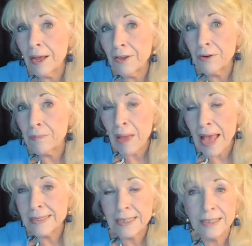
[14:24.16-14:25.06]
your
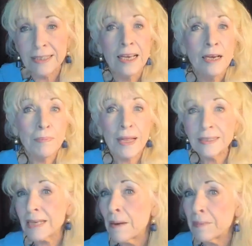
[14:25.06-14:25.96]
baskets,
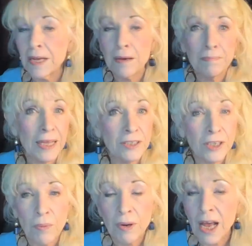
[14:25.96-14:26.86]
blessed coming in,
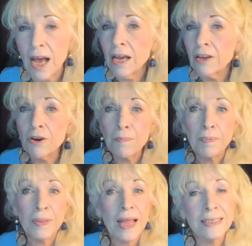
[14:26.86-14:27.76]
blessed going out. You're
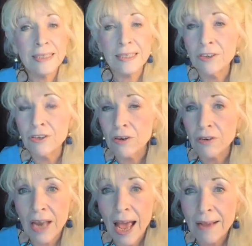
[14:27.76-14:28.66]
blessed in
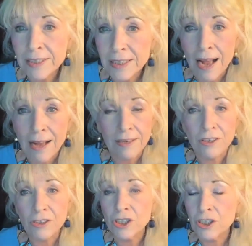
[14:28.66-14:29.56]
your livestock and
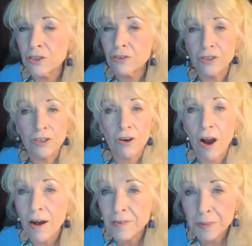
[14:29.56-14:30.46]
your children and your
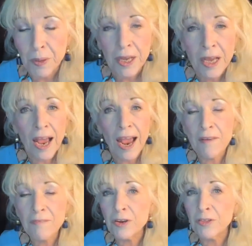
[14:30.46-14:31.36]
offspring.
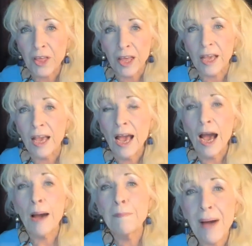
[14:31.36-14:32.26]
Everything
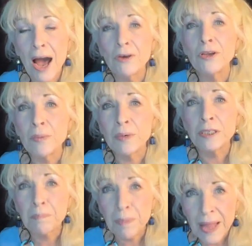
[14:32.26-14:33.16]
about you
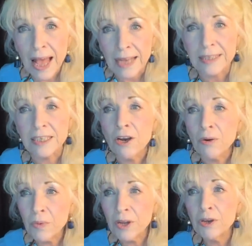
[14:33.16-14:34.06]
is blessed
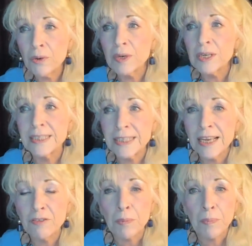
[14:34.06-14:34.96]
when you
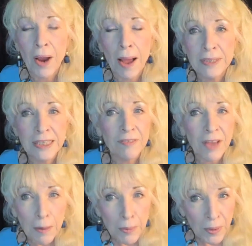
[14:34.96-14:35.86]
receive the promise of
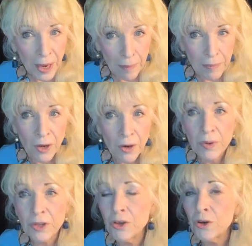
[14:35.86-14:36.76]
Abraham.
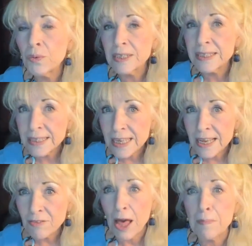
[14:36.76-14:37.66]
When you
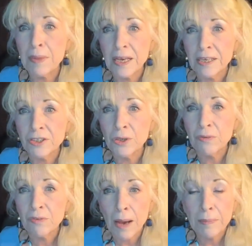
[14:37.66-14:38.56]
receive that because you
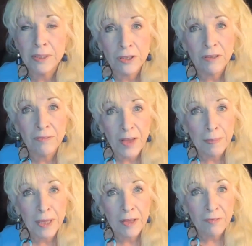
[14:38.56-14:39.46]
have come into the
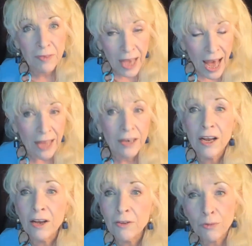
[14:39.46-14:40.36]
family of God
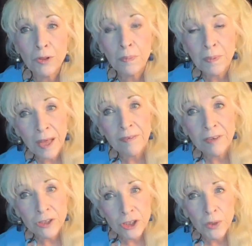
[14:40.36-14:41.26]
through the blood of
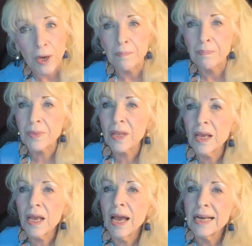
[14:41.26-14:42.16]
Yeshua.
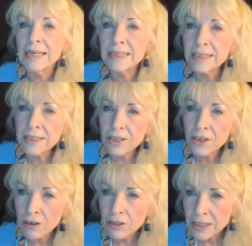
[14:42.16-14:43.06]
It says the
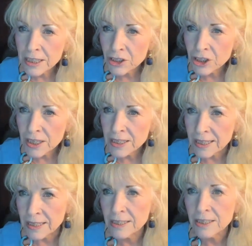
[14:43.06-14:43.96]
curse that
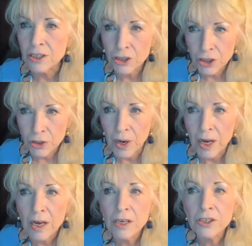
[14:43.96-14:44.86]
Jesus,
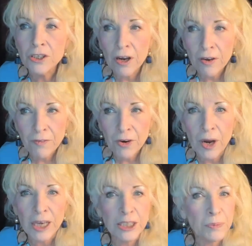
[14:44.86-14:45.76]
Yeshua, took
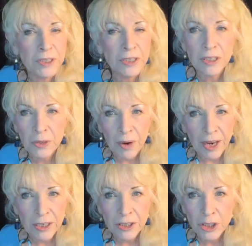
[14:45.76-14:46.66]
for us was the
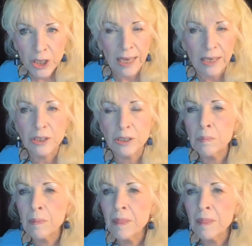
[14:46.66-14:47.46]
great exchange.